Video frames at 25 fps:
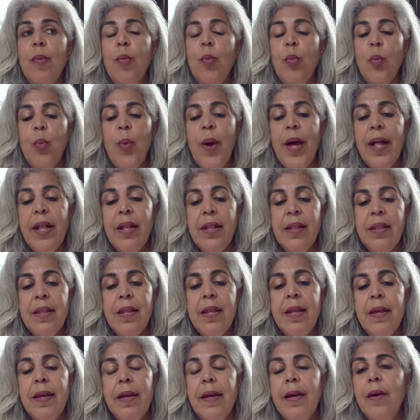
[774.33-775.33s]
well
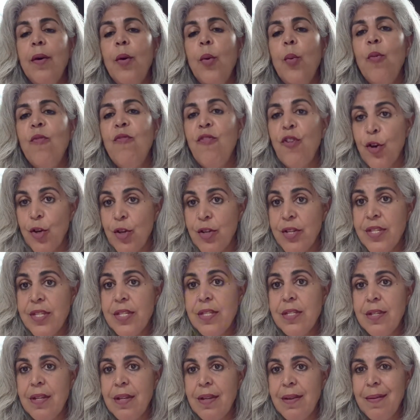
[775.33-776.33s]

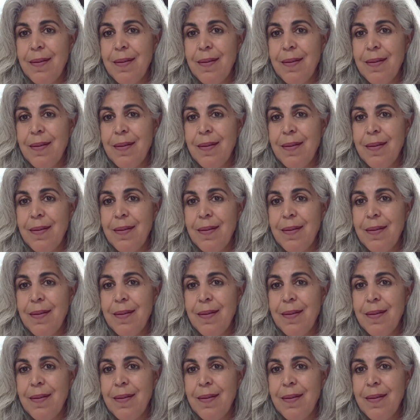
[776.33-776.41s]
versed